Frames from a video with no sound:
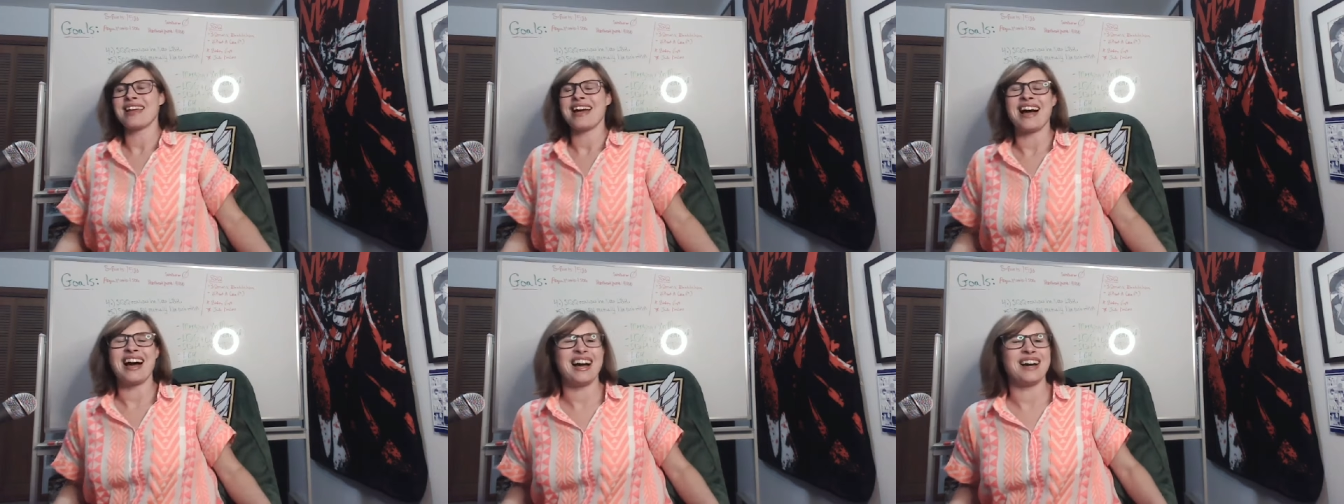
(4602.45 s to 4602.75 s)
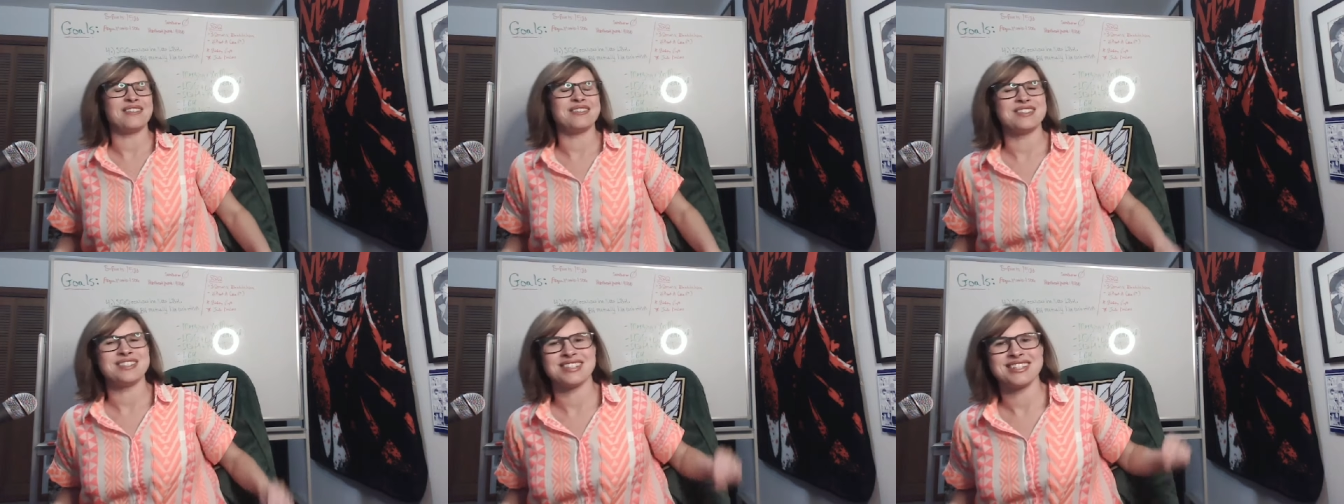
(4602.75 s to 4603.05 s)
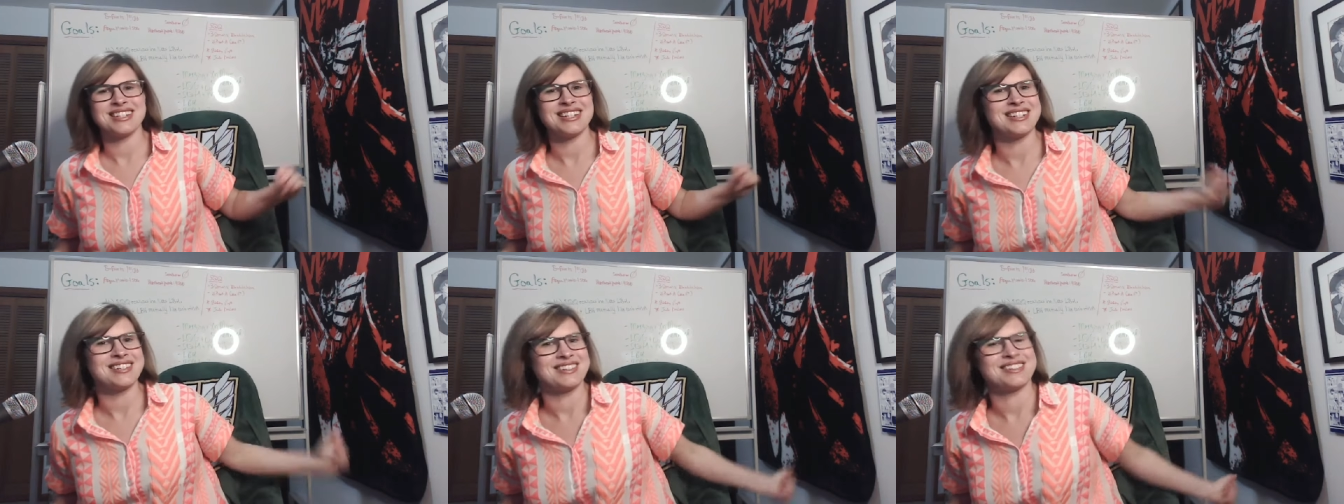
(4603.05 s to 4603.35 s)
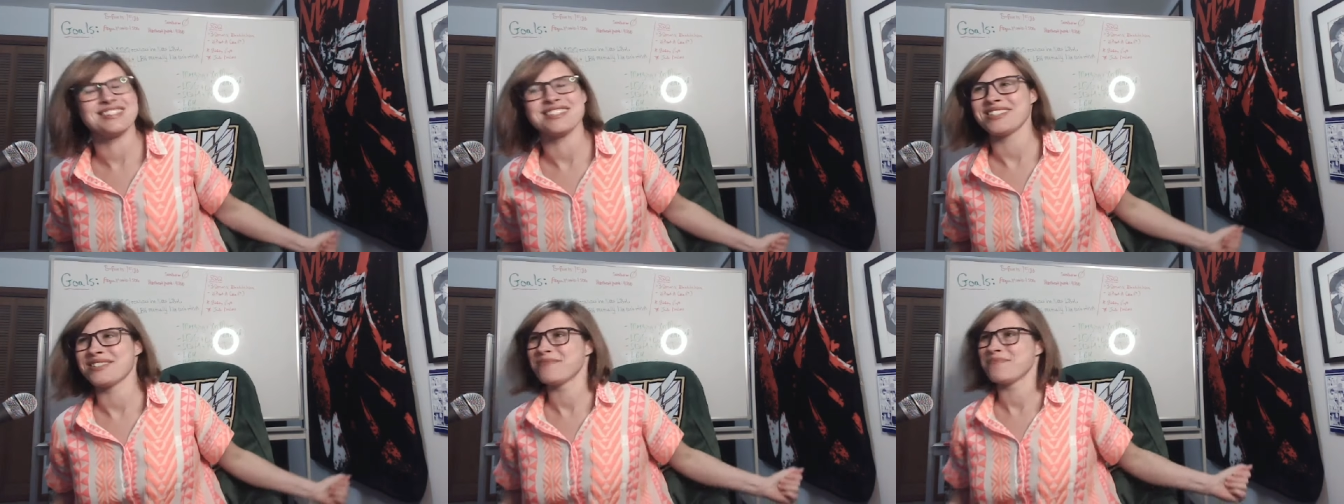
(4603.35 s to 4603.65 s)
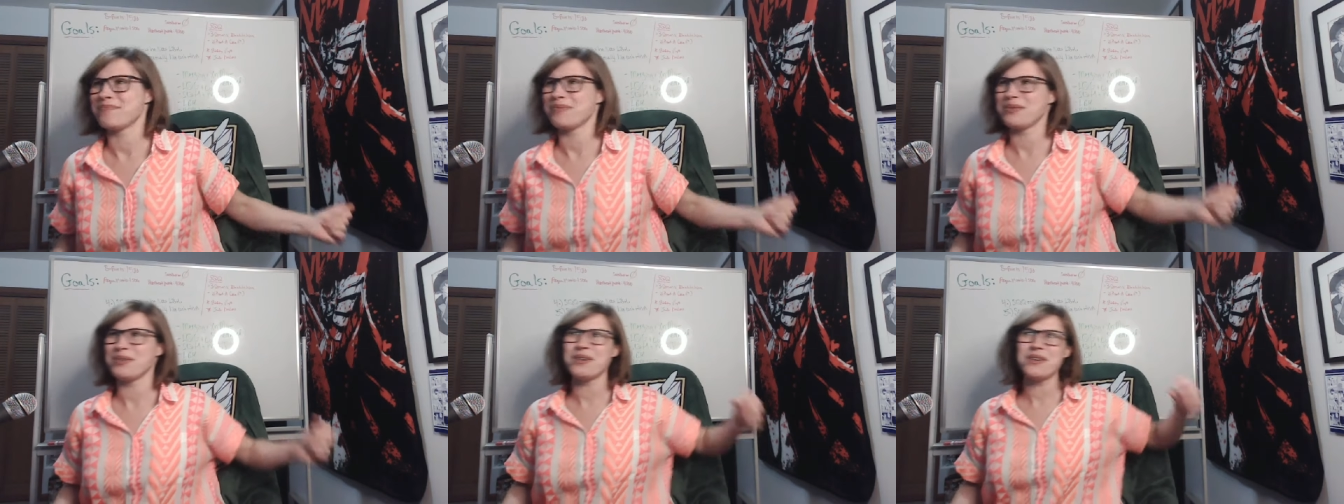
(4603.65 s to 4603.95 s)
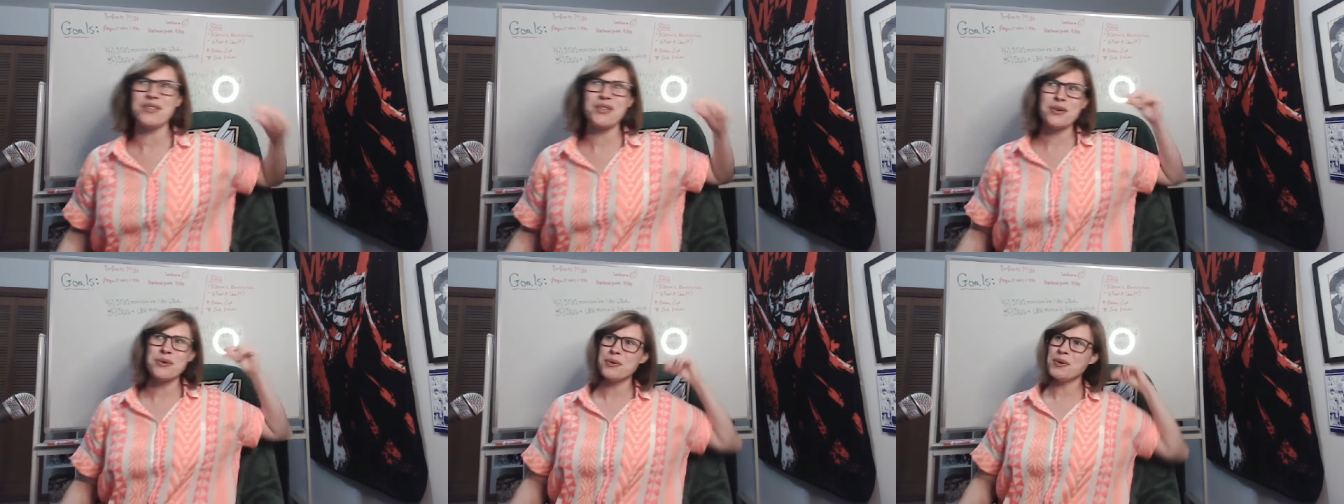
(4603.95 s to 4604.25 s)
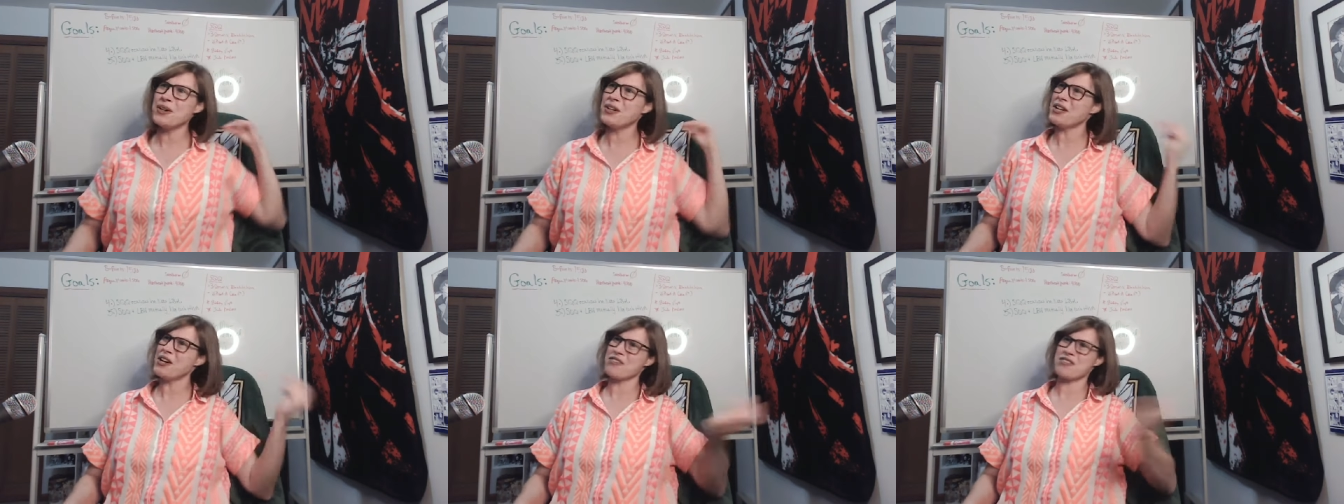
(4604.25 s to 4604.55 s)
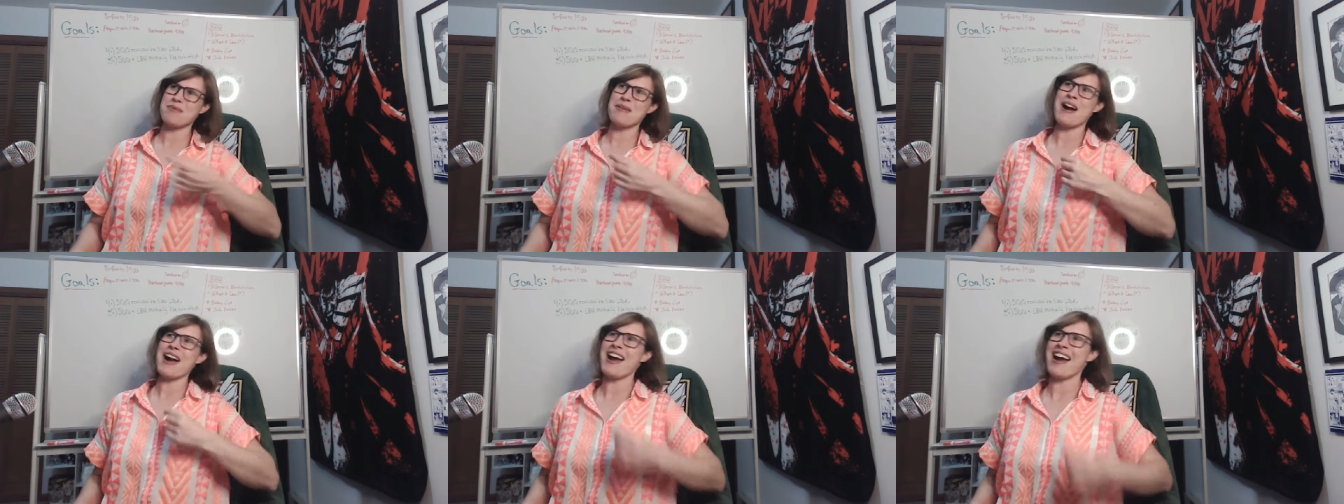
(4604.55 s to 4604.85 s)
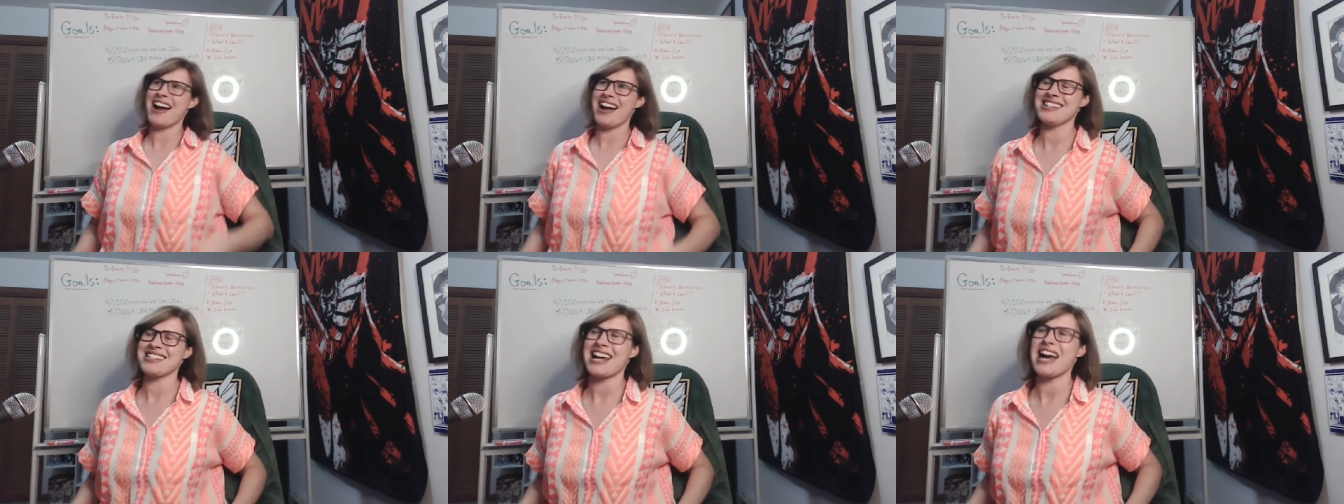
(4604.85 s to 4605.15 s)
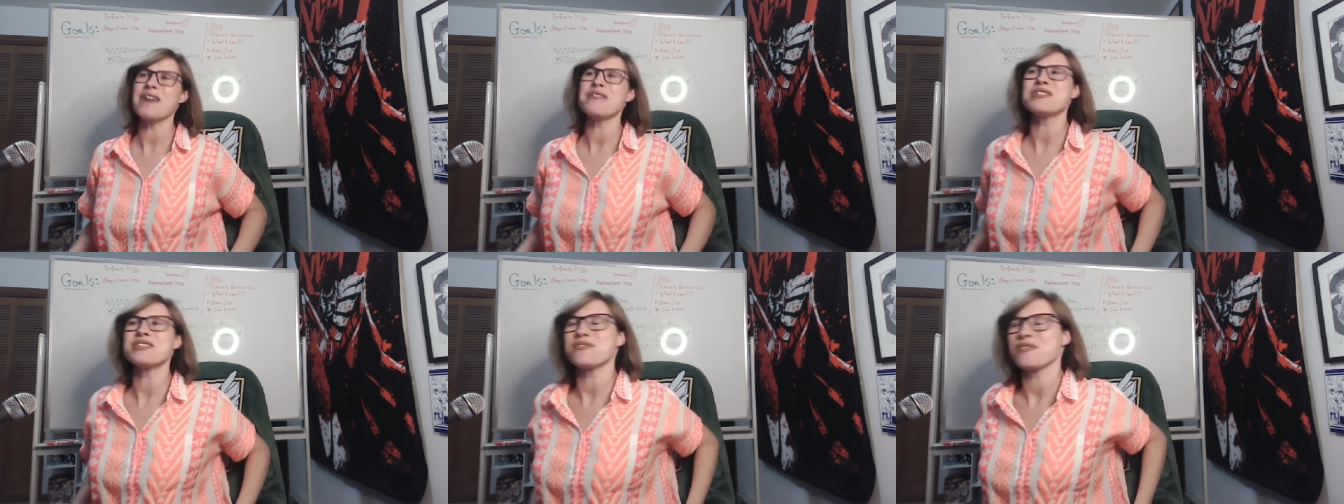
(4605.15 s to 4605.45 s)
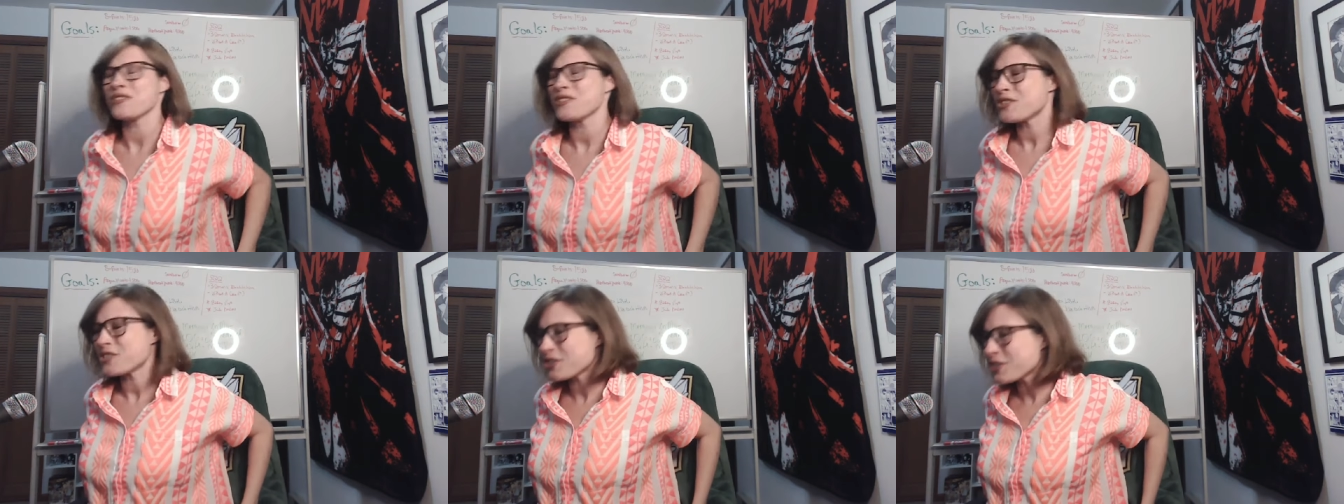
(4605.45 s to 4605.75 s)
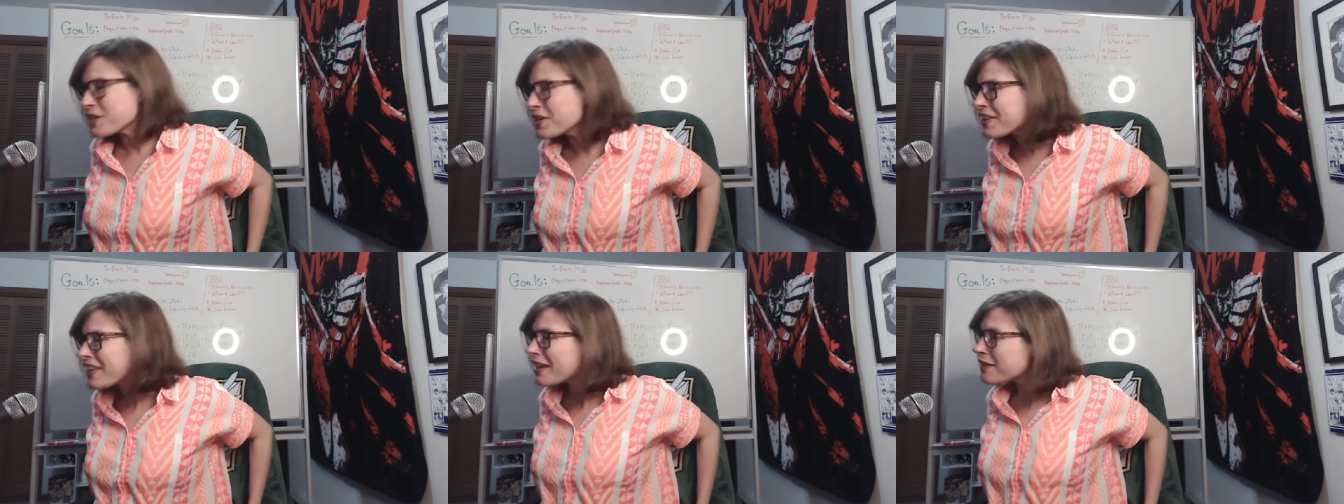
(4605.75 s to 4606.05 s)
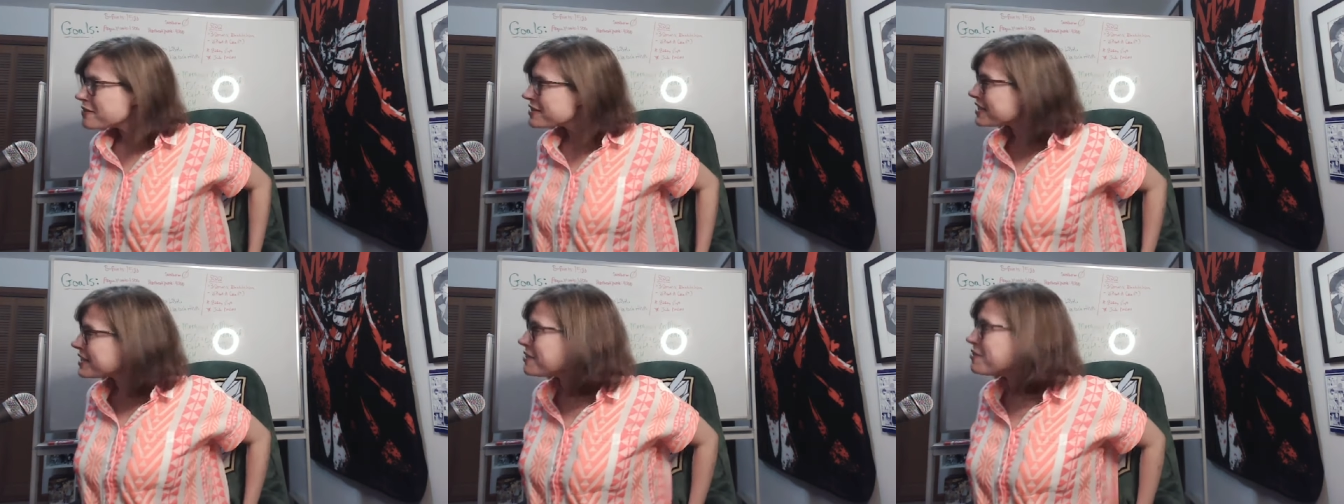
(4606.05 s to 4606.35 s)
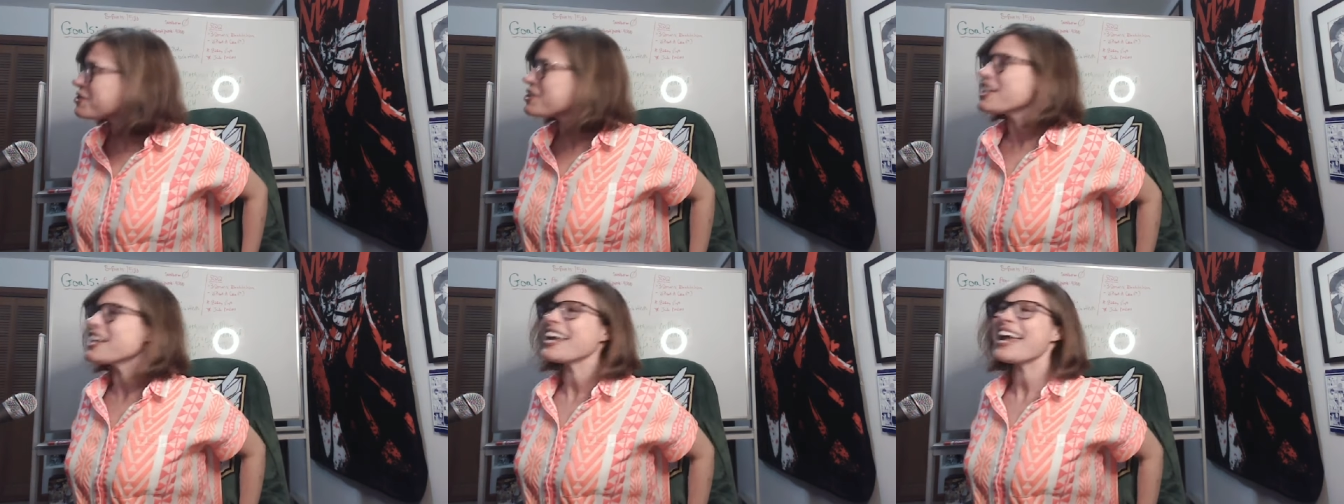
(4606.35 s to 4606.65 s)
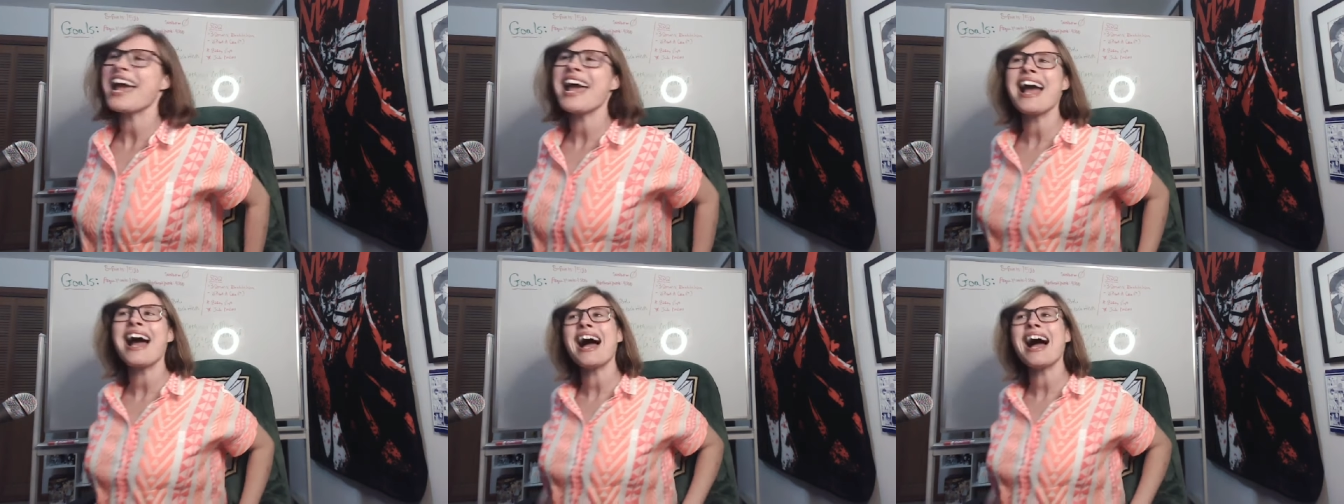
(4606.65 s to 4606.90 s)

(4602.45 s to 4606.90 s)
I was it just pulled the wool over my eyes. I was for sure that it was Liu Qingge.